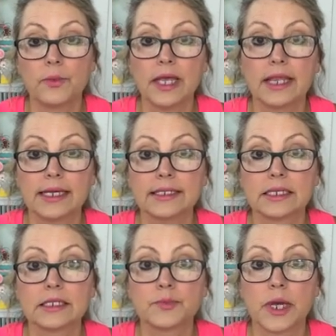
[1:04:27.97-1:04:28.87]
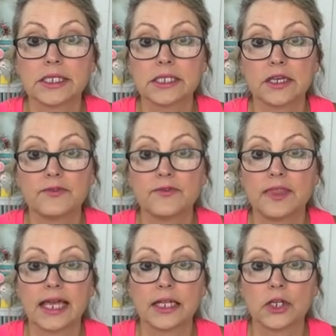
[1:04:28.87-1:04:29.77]
way less expensive
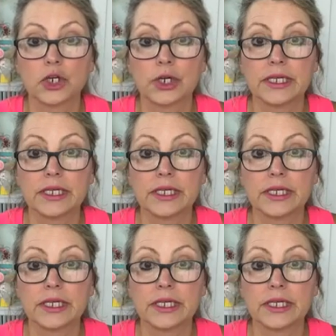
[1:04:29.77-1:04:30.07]
than